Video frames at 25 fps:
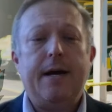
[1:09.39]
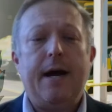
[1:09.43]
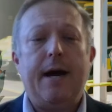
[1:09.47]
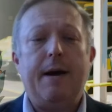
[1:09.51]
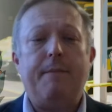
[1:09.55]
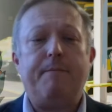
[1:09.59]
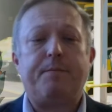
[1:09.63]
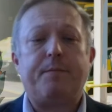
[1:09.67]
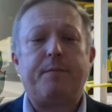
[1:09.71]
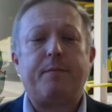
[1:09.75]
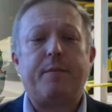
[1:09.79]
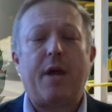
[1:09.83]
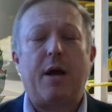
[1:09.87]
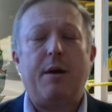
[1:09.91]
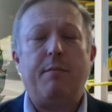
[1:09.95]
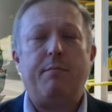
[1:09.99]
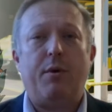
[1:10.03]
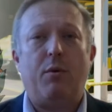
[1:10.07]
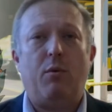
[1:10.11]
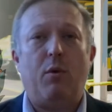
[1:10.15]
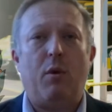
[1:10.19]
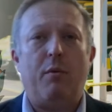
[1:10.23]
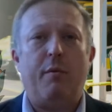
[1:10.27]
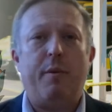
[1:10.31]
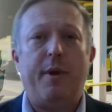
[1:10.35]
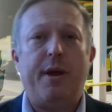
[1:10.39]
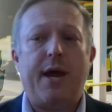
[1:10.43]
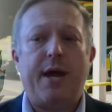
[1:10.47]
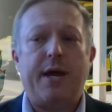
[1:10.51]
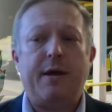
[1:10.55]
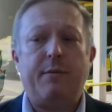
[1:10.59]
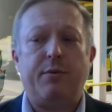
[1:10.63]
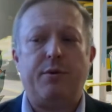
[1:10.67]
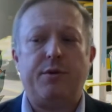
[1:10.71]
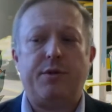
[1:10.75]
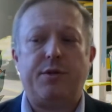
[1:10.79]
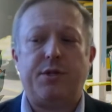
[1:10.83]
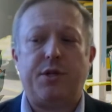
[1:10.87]
But what we've been
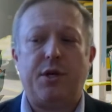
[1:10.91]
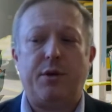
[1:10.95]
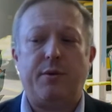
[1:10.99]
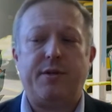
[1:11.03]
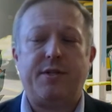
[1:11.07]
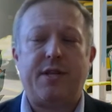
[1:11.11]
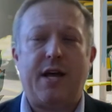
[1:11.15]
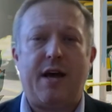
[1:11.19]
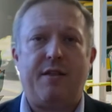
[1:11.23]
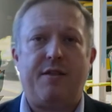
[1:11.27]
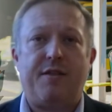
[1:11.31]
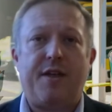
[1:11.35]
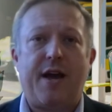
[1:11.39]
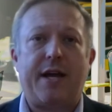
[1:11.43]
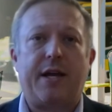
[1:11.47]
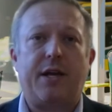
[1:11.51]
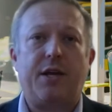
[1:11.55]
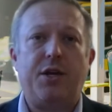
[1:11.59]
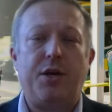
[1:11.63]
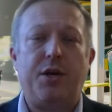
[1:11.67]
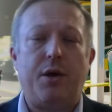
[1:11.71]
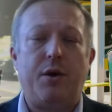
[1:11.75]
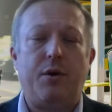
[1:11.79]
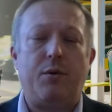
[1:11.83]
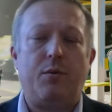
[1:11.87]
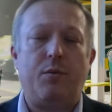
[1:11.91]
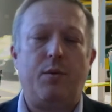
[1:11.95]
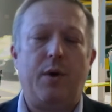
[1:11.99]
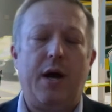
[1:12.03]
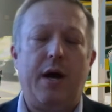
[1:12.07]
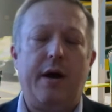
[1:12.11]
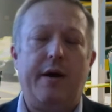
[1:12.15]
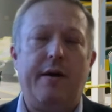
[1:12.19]
able to do is that thank you,